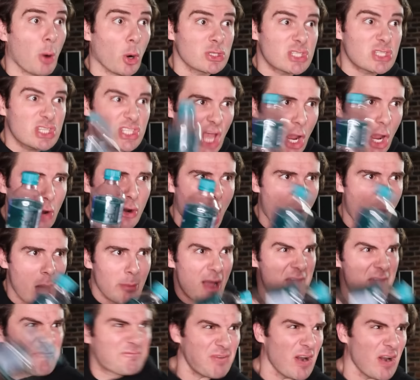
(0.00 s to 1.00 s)
soda on
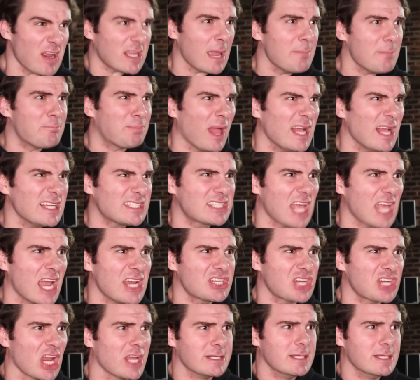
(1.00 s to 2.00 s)
my freaking
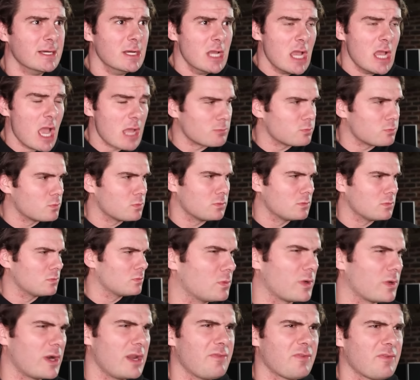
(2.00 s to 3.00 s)
PlayStation!
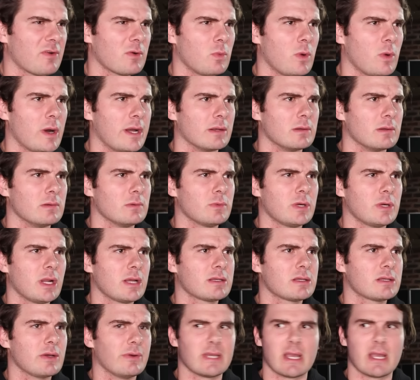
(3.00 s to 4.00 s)
Ready for what? We're
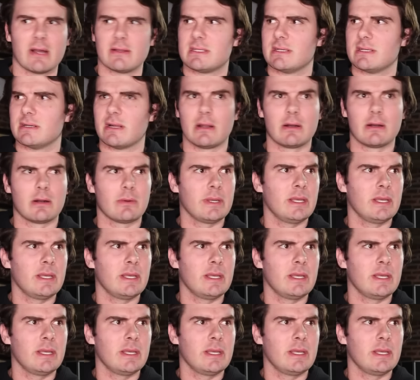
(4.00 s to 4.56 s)
not going out tonight, are we?